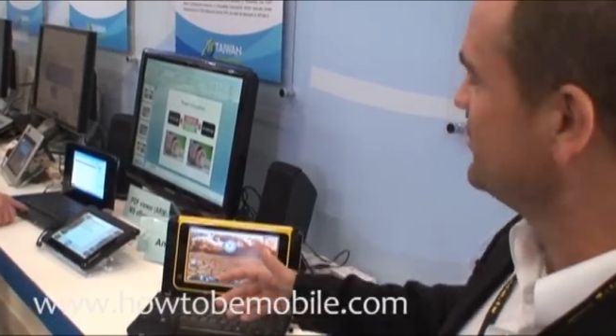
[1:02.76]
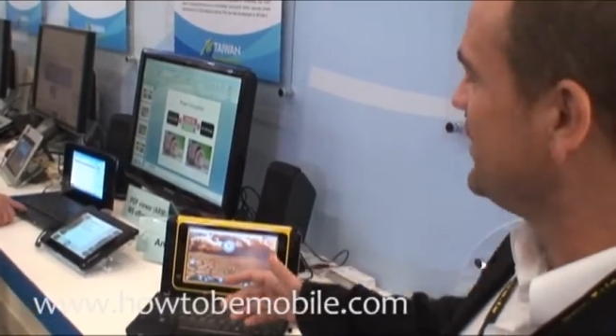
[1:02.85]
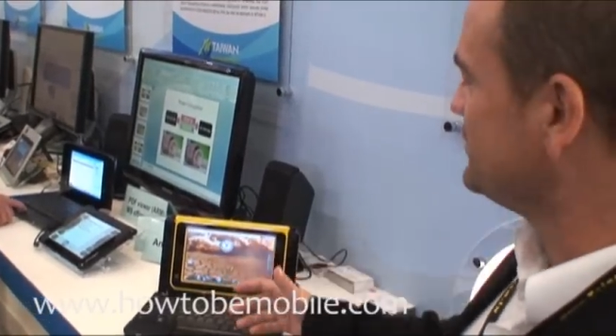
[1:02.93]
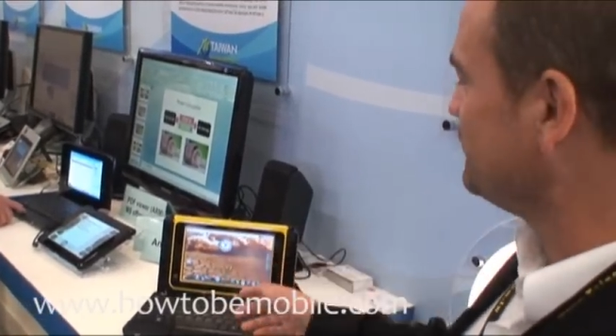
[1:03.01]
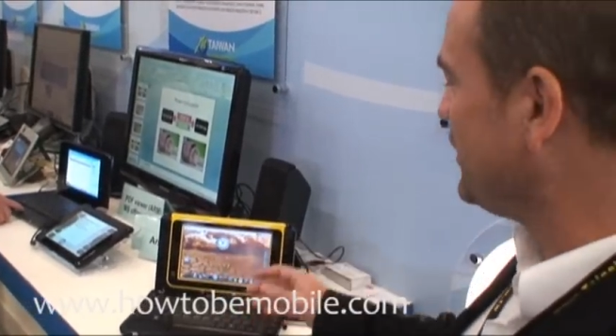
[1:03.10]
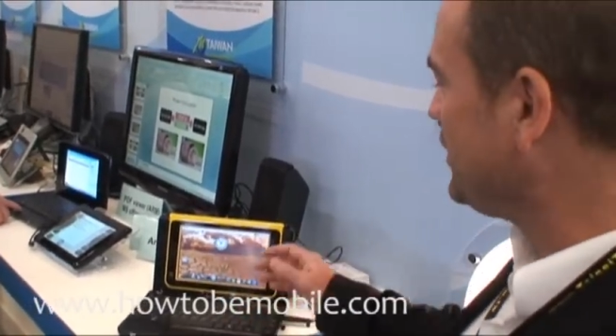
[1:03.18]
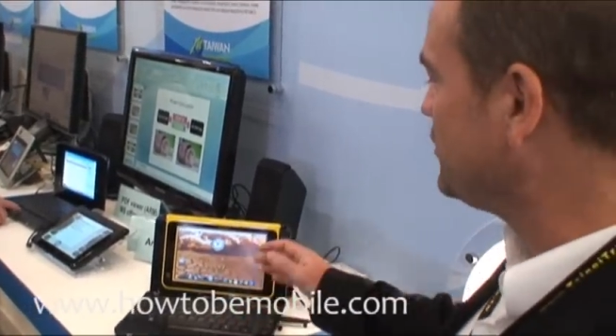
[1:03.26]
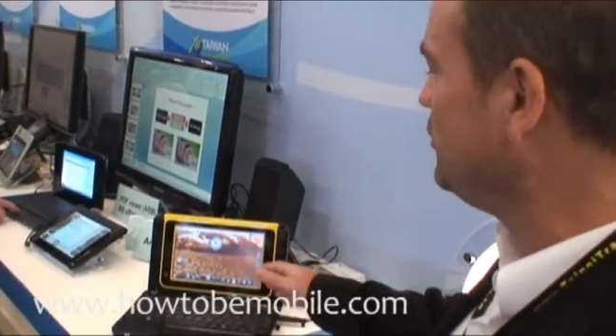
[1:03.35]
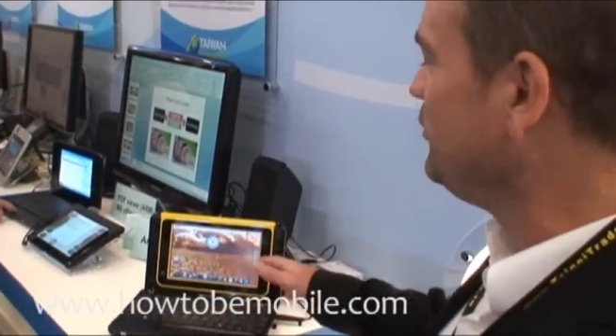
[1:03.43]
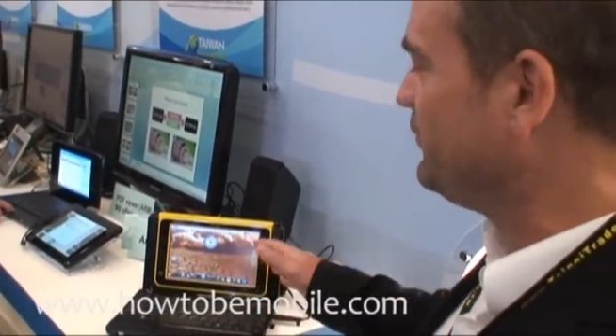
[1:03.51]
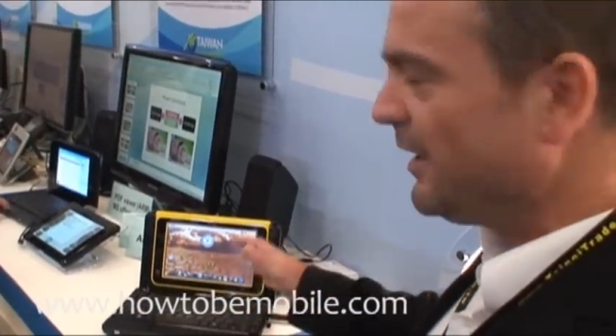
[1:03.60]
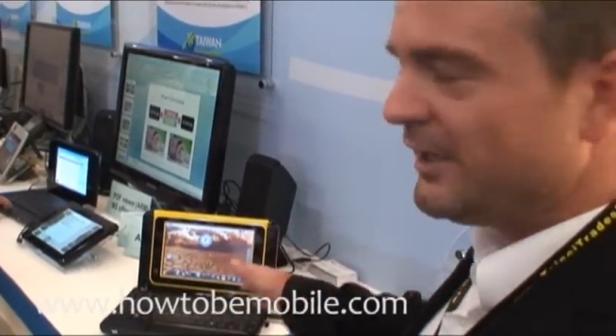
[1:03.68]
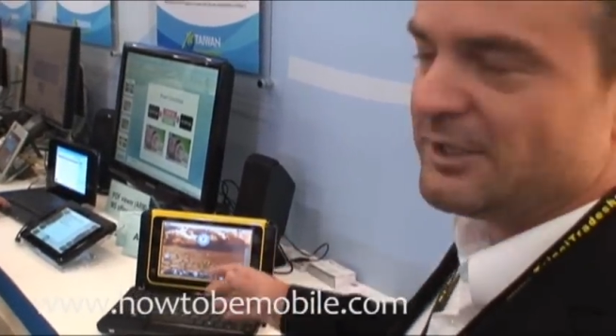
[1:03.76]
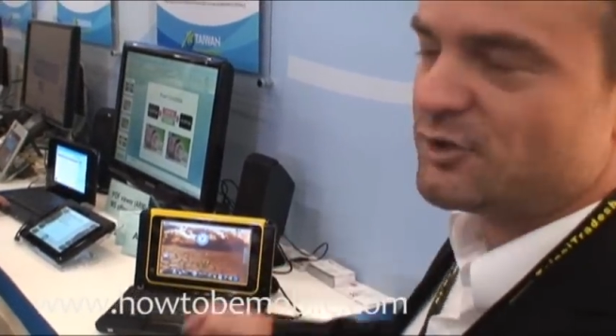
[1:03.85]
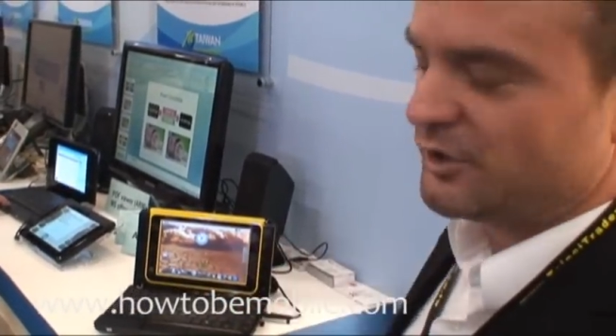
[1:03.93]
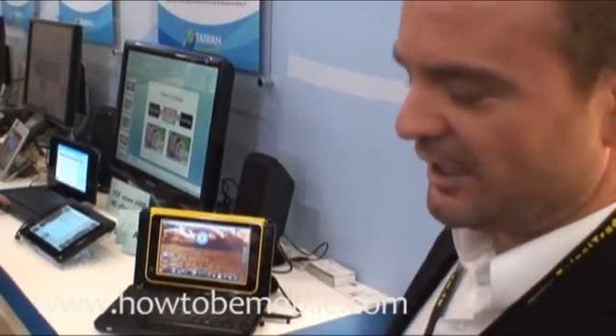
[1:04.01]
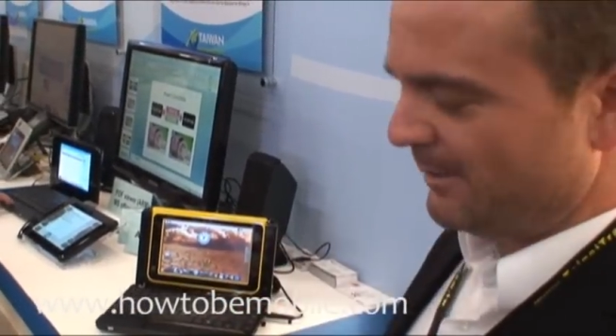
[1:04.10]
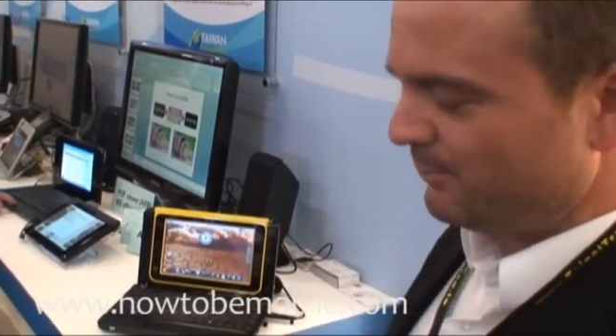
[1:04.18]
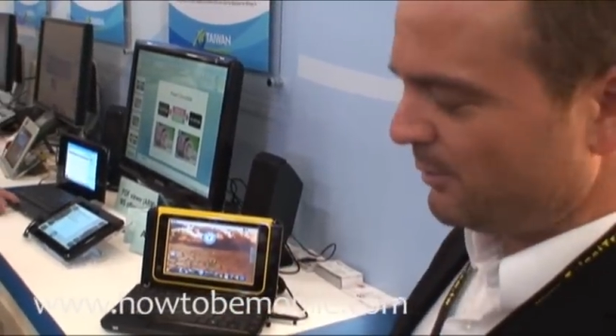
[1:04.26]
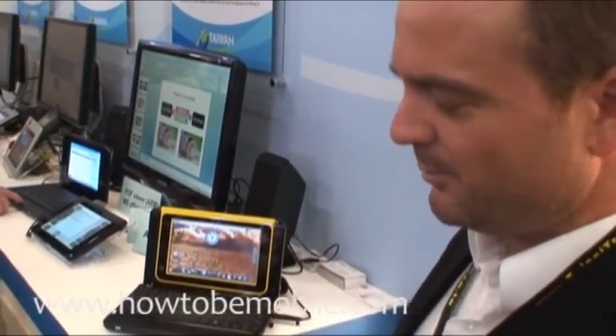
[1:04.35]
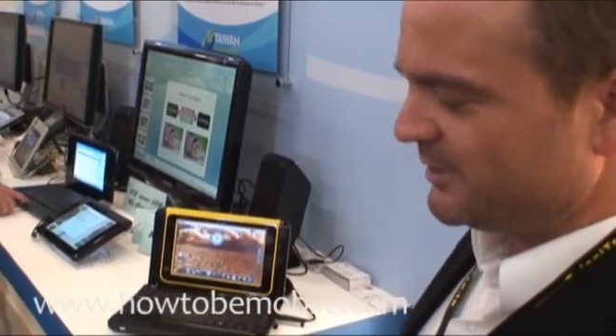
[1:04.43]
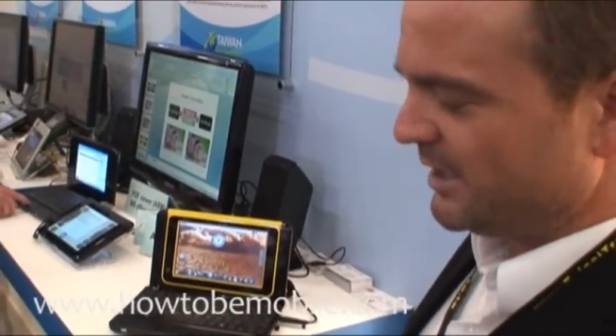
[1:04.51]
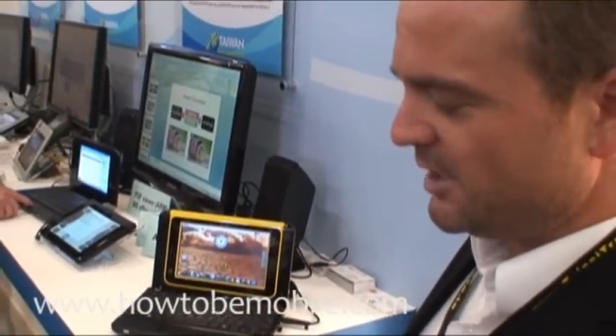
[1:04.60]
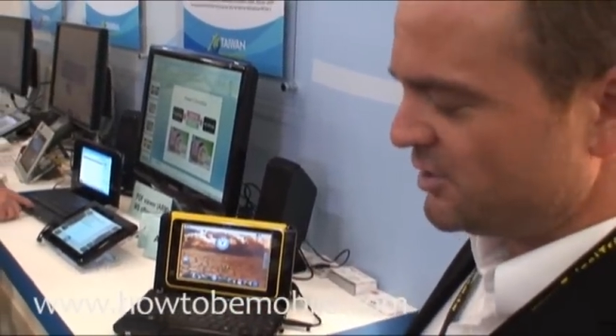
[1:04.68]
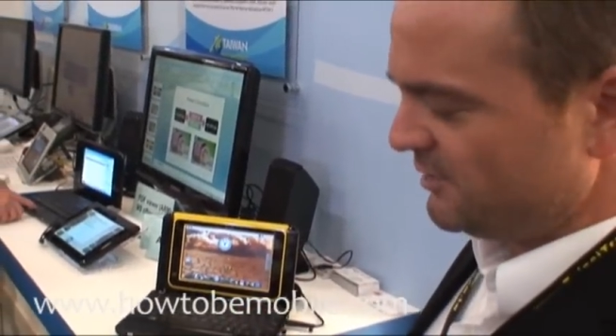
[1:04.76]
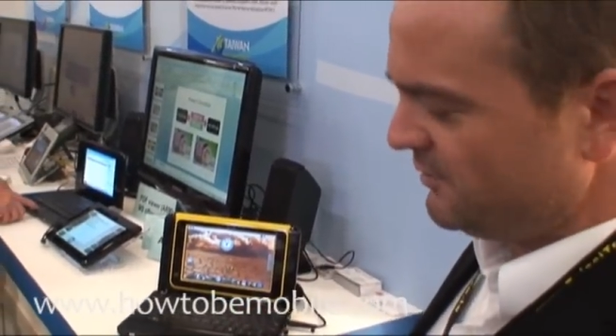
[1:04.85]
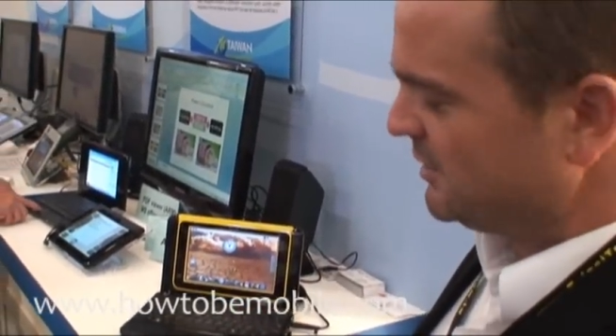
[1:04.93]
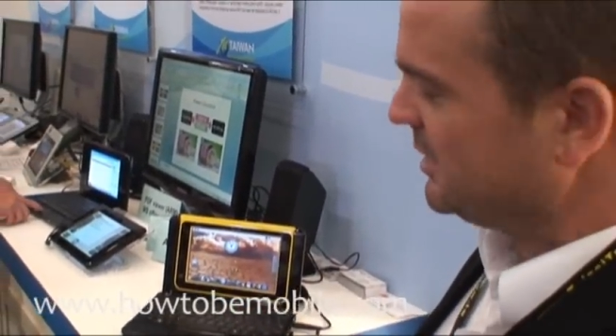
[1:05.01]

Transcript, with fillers: So that's a very cool, very interesting implementation.